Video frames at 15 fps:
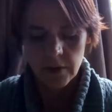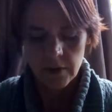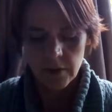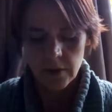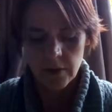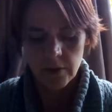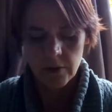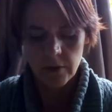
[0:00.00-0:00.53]

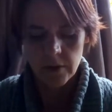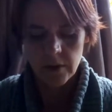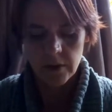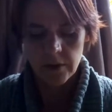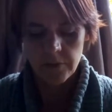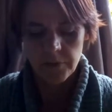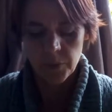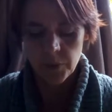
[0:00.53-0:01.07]
So
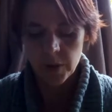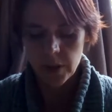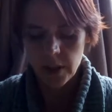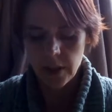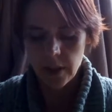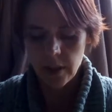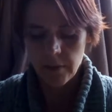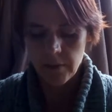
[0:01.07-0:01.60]
I'm putting
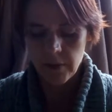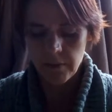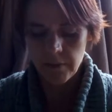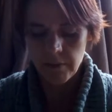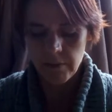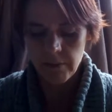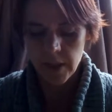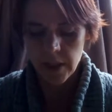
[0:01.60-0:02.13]
in
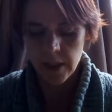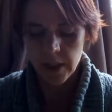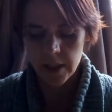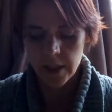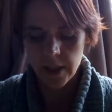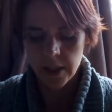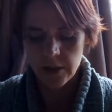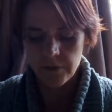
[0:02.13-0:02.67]
my
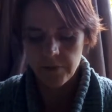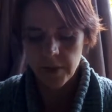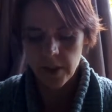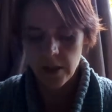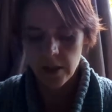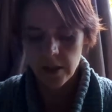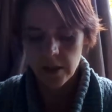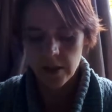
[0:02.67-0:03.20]
date of
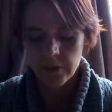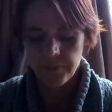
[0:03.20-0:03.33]
birth.